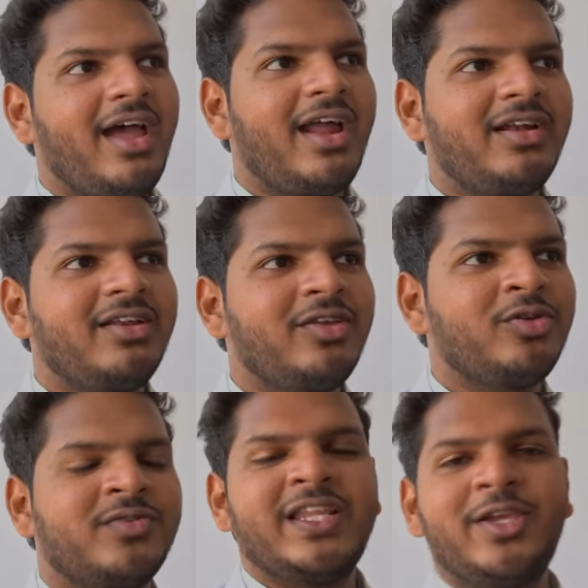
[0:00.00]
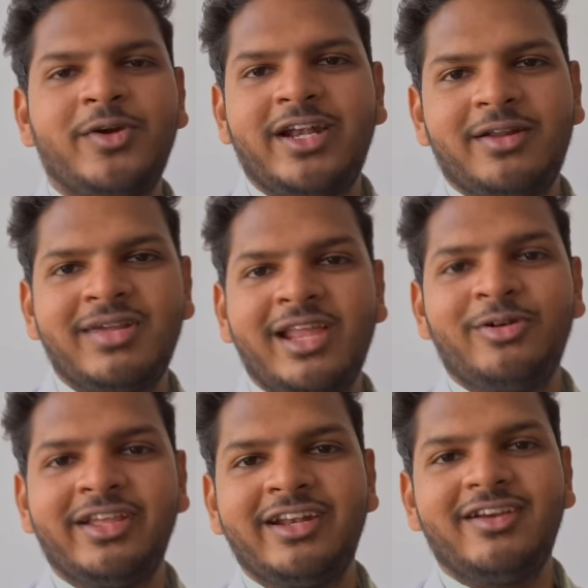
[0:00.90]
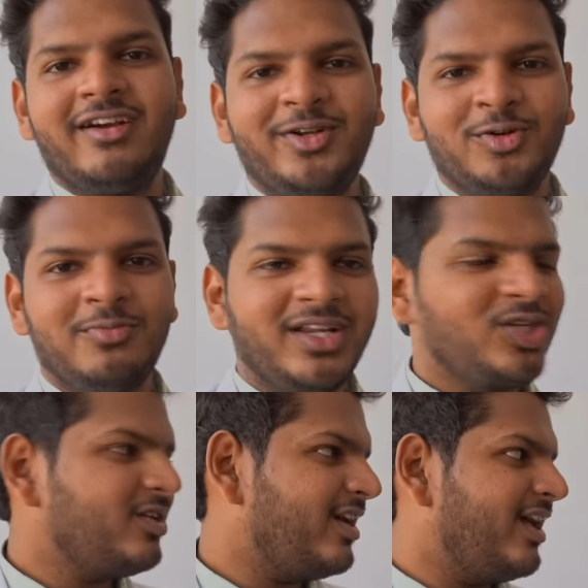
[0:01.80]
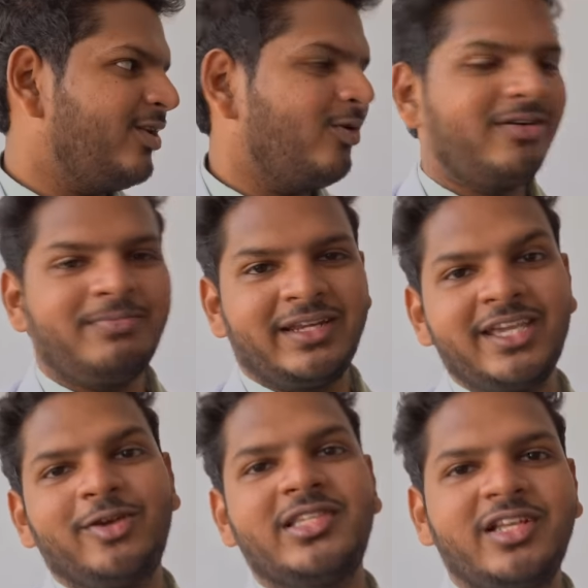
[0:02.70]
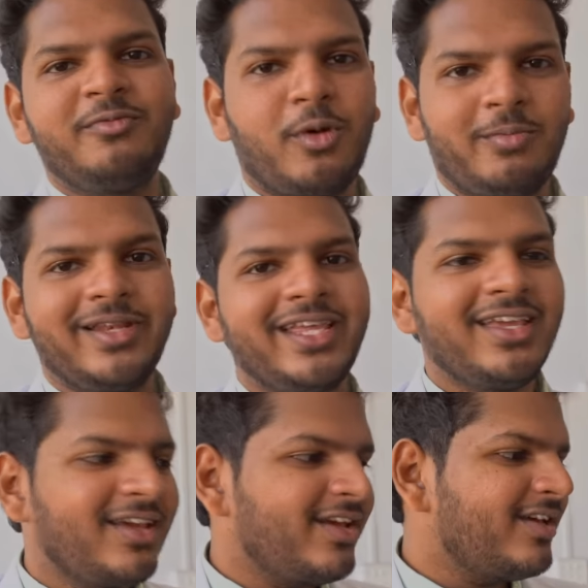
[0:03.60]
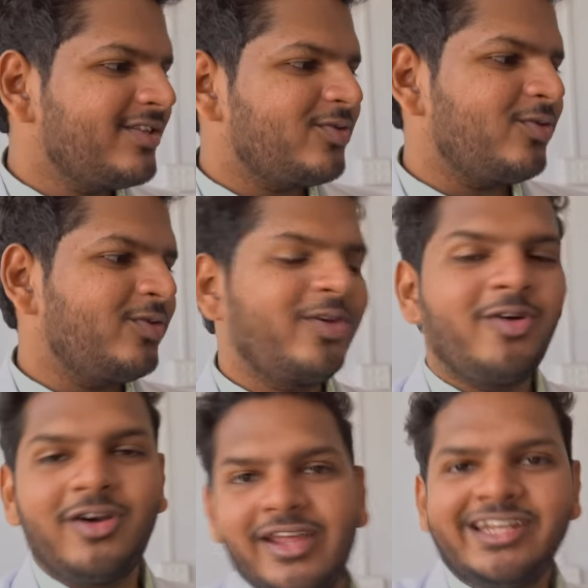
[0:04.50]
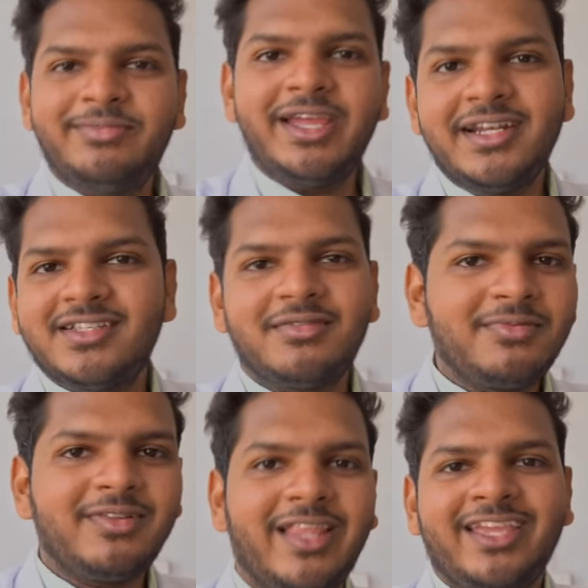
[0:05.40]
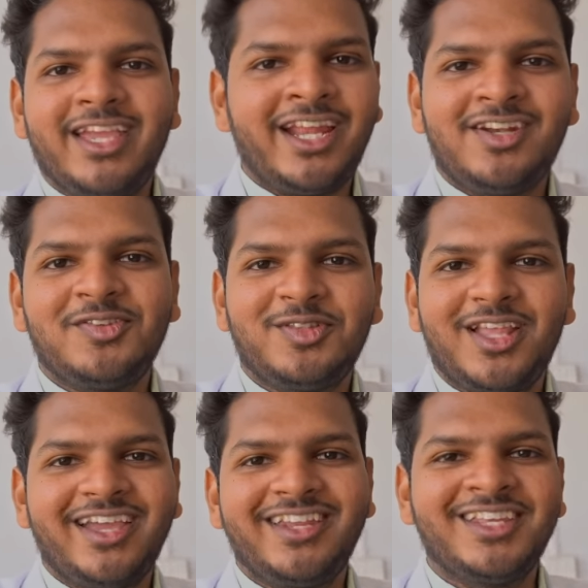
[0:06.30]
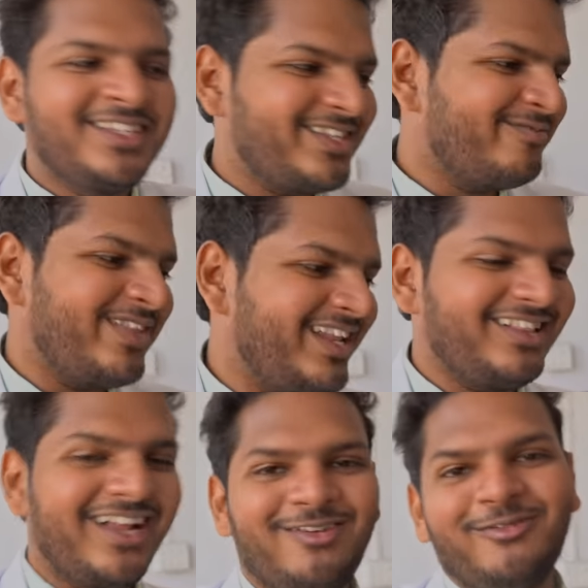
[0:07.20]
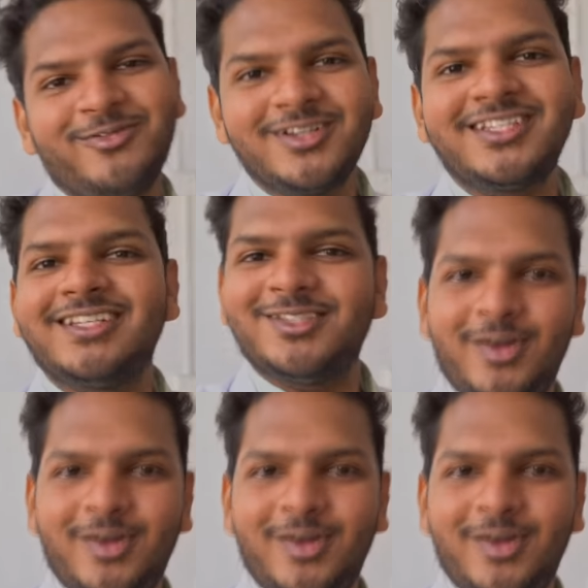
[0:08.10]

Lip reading: and usually you end up diluting it too much and not pricking yourself properly. So your HB ends up like 8, 9, something like that. Of course, it is